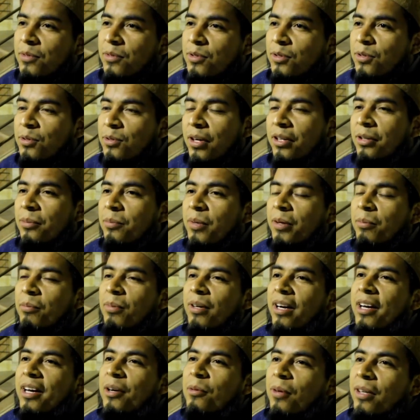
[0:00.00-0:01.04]
So I
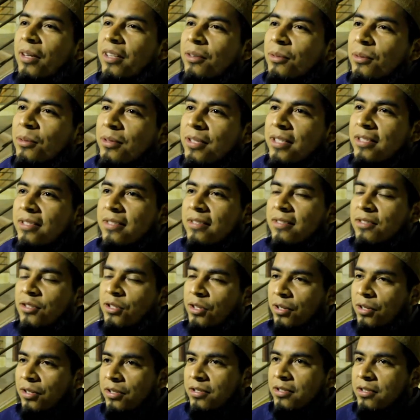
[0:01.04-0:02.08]
remember I went to this
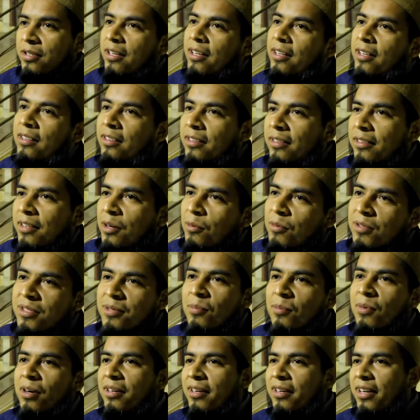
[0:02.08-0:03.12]
church, and that was
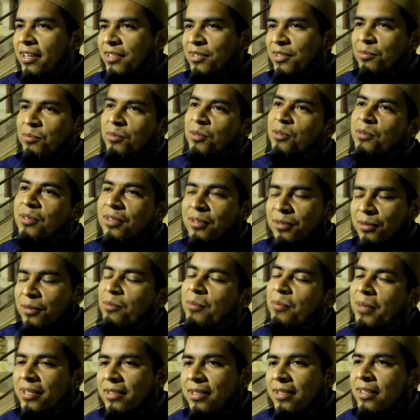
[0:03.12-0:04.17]
a mariachi music, you know,
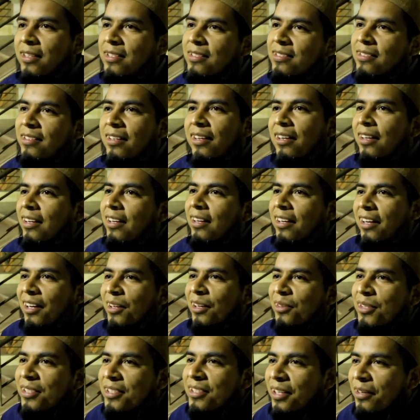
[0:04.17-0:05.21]
Mexicans and
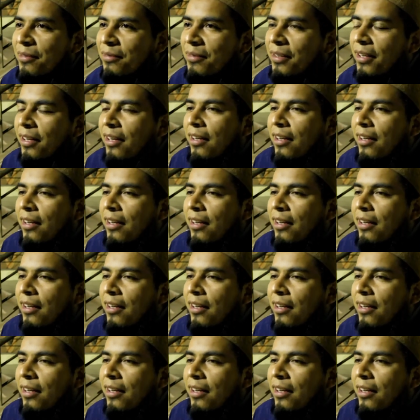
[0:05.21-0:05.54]
all this stuff.